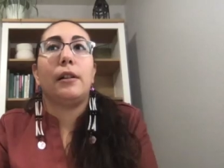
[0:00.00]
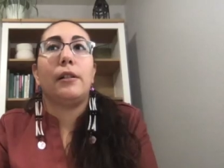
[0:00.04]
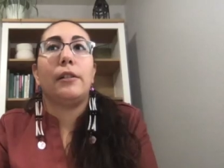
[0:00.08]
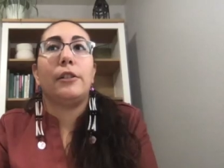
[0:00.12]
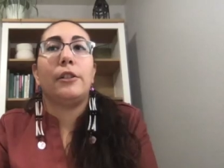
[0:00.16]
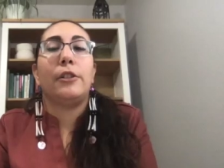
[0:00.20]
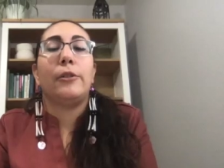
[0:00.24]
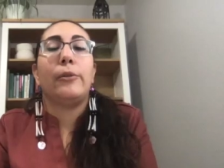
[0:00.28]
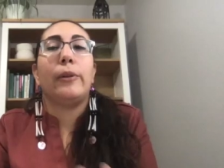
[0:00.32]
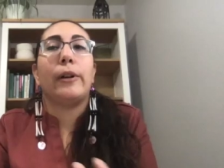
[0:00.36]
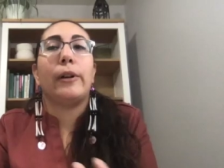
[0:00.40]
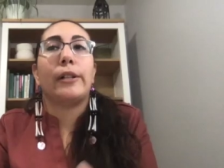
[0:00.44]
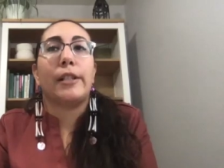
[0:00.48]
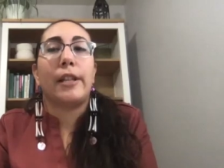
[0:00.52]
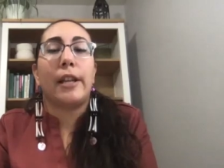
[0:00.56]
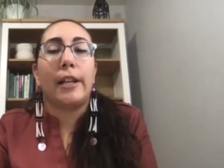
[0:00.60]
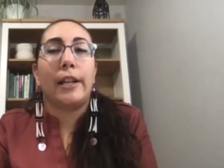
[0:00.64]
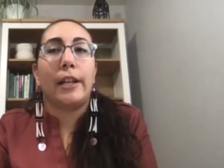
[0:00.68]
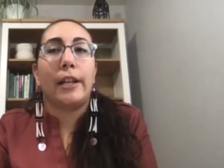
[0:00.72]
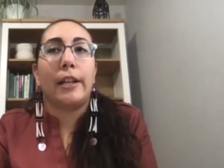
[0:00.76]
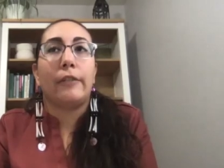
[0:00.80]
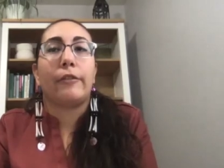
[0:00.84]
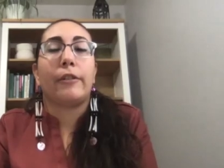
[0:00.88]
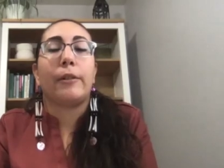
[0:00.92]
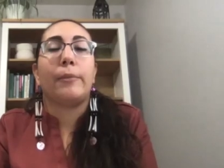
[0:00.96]
you are
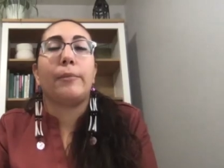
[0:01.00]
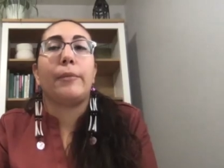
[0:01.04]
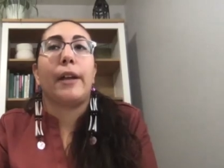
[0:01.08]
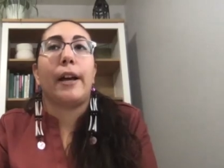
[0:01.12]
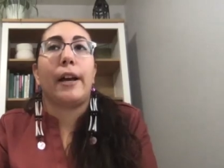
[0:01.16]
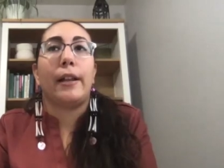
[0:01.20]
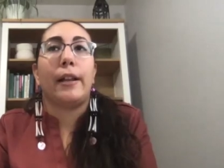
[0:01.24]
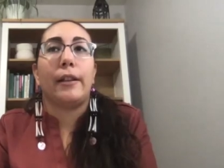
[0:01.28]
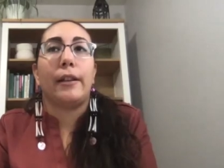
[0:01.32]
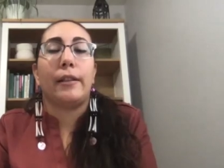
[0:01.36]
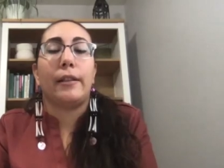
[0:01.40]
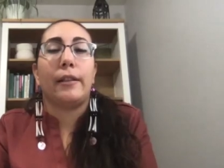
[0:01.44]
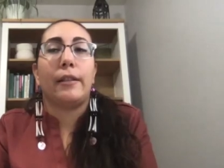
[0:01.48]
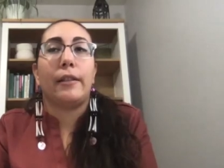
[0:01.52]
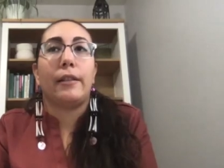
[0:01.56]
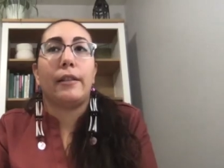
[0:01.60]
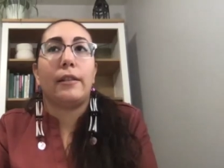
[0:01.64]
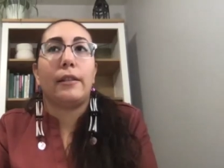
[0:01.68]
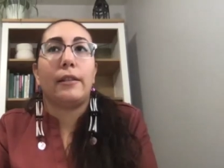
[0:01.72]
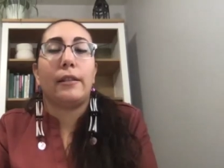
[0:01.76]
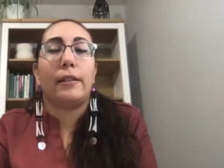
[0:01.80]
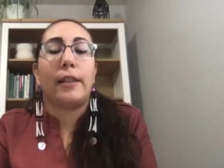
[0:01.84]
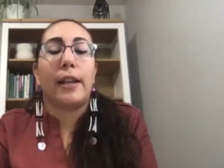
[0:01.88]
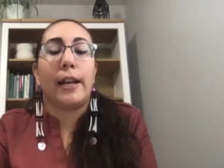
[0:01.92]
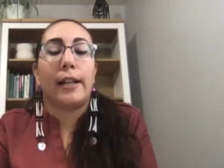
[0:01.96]
taking from that
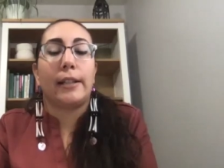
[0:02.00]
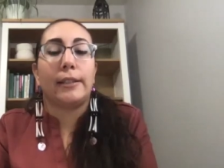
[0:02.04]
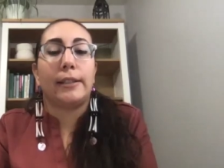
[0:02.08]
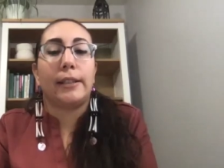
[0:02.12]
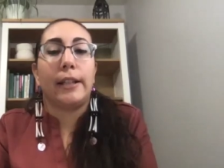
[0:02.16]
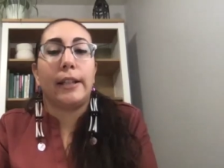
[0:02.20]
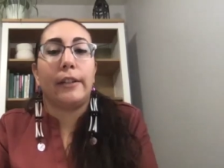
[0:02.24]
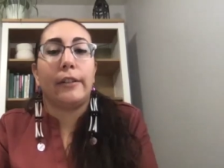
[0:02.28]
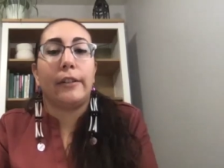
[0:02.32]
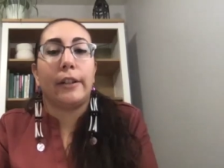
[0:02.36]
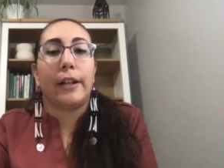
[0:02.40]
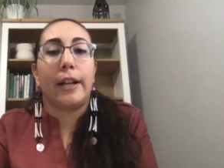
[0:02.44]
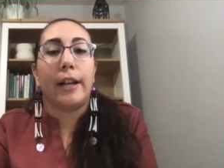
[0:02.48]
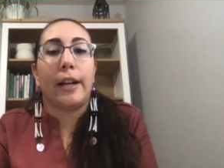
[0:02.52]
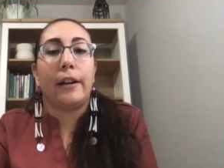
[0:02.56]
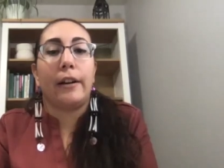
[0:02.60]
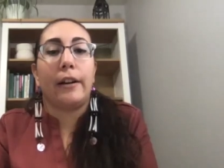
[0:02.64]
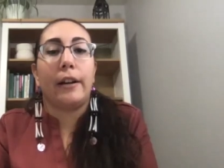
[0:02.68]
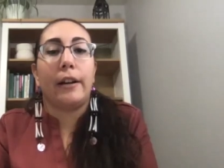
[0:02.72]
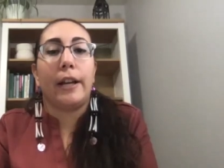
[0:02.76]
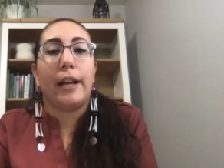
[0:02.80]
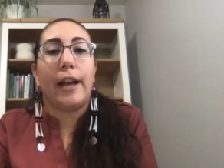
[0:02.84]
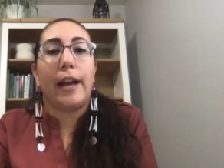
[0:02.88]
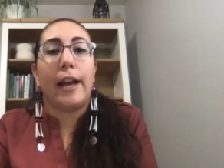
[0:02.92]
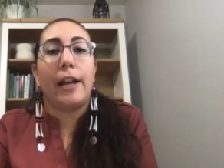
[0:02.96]
that sacred
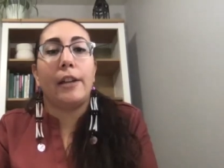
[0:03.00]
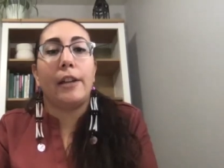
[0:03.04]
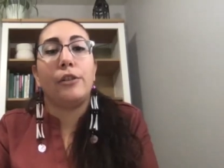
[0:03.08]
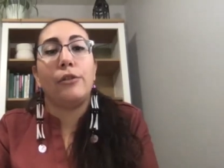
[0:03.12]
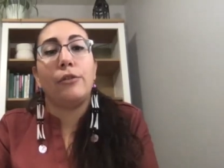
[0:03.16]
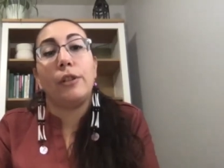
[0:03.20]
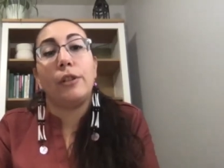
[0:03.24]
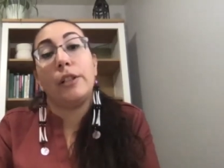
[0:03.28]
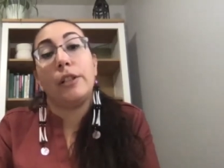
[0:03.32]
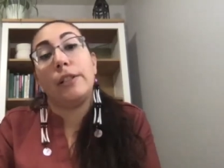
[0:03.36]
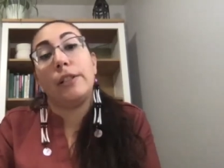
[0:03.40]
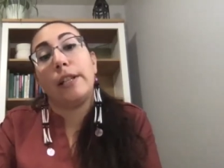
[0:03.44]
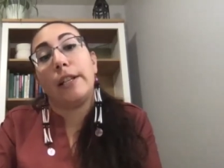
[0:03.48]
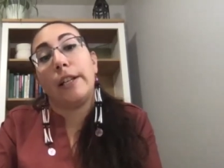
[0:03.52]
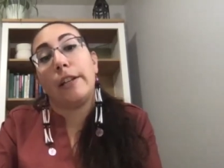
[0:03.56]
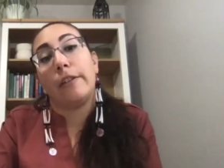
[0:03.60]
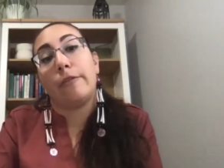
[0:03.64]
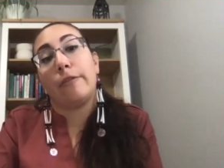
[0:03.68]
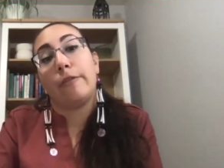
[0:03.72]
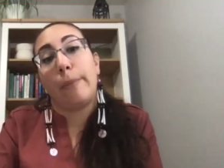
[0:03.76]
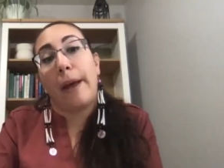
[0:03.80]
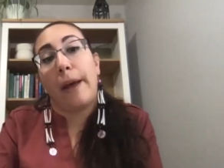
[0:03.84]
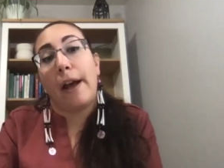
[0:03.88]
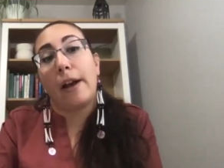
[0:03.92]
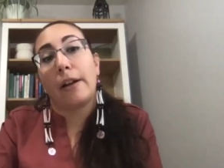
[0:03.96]
area and you need to
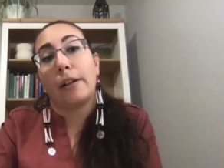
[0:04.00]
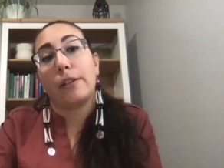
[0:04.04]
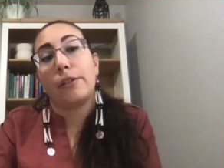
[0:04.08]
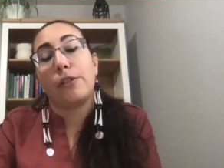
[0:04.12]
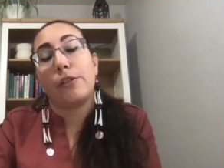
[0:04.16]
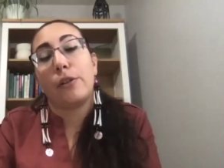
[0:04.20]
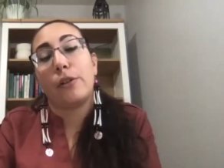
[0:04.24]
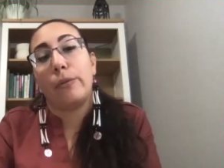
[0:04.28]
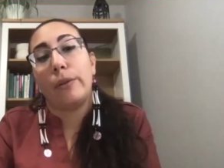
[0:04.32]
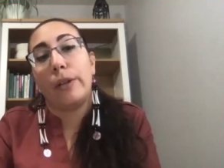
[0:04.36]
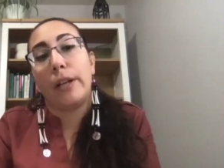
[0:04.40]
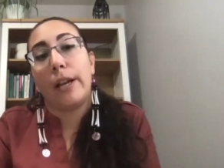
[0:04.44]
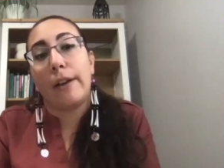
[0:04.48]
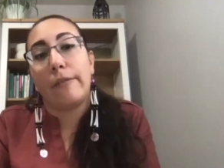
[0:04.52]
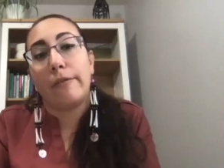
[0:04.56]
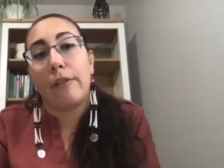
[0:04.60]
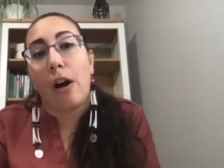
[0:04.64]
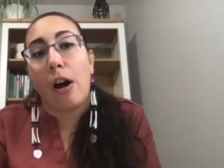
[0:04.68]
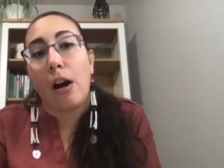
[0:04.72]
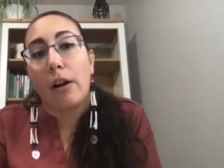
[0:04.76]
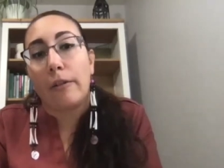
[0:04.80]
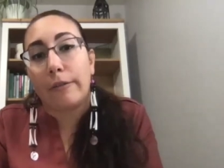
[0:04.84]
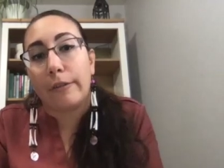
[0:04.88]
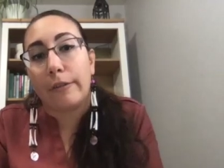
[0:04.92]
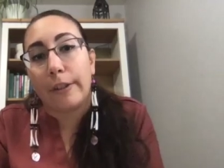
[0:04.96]
give back. So we have
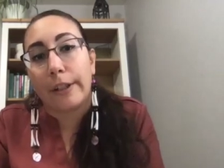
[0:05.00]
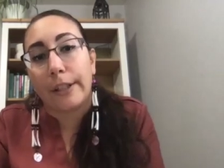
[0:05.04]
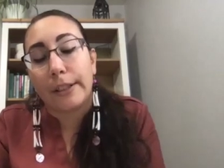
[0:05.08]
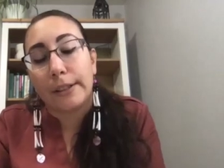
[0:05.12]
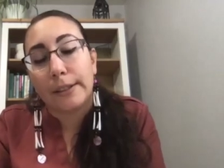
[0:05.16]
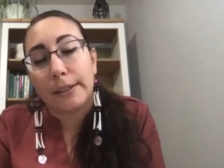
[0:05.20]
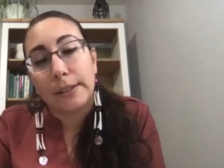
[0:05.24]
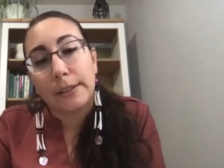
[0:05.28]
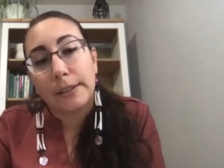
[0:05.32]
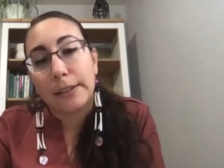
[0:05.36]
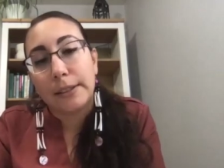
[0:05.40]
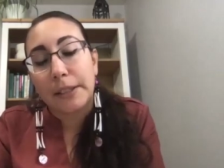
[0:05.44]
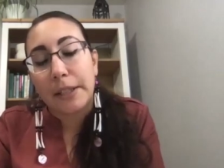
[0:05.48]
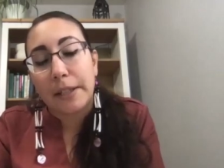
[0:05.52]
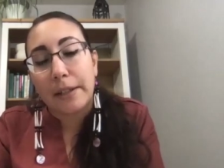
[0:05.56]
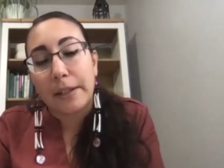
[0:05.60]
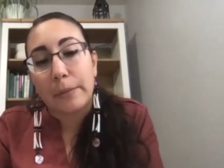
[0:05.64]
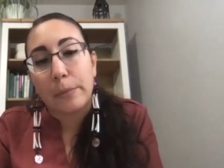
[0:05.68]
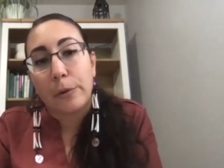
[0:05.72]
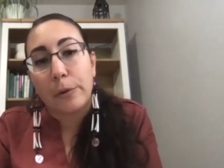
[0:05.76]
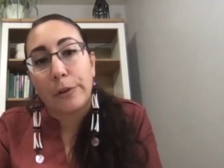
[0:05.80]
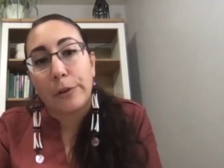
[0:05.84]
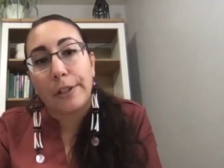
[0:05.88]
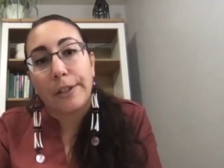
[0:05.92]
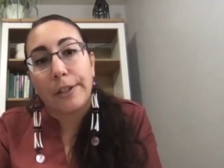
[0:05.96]
offerings and
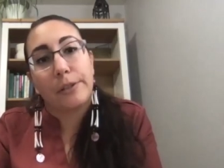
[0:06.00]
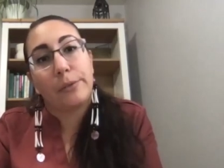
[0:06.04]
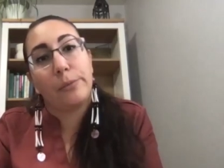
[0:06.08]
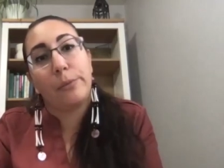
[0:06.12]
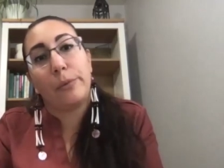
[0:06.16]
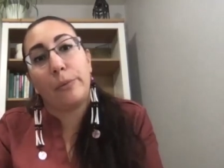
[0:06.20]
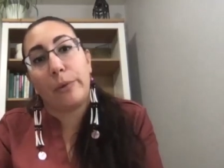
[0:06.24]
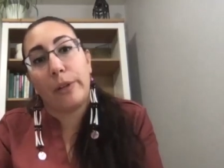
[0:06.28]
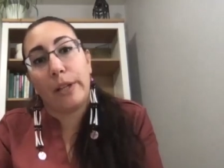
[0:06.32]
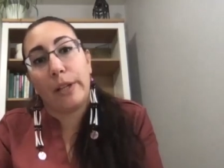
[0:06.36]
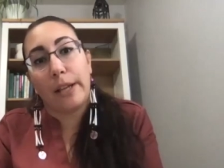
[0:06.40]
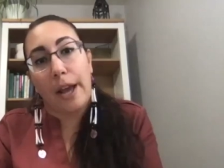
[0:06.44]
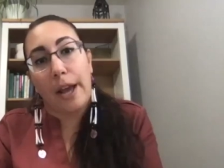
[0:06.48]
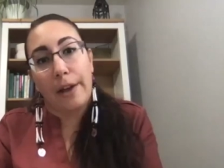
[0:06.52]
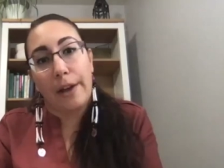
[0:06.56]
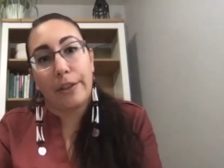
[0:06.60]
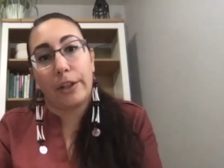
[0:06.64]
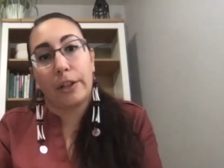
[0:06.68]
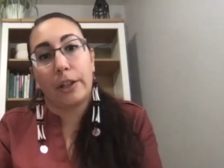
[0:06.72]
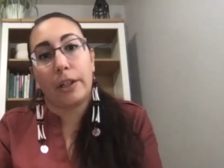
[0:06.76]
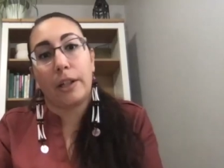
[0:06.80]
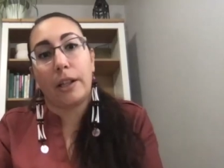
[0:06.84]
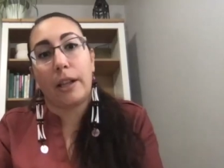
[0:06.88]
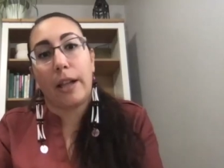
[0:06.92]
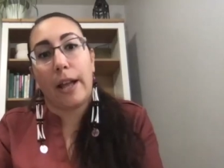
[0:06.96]
ceremonies when we
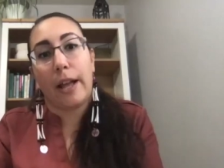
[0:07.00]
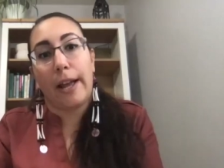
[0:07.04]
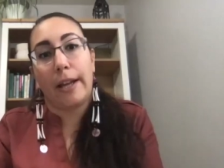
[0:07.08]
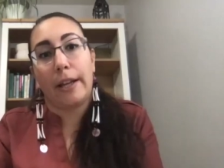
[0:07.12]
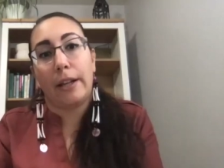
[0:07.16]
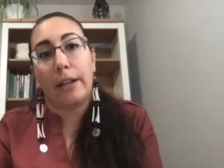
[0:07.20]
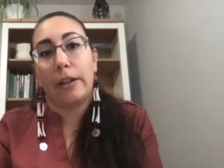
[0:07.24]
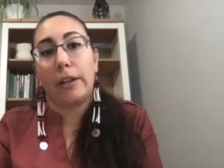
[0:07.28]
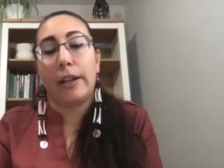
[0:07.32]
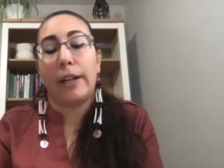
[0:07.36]
gather clay.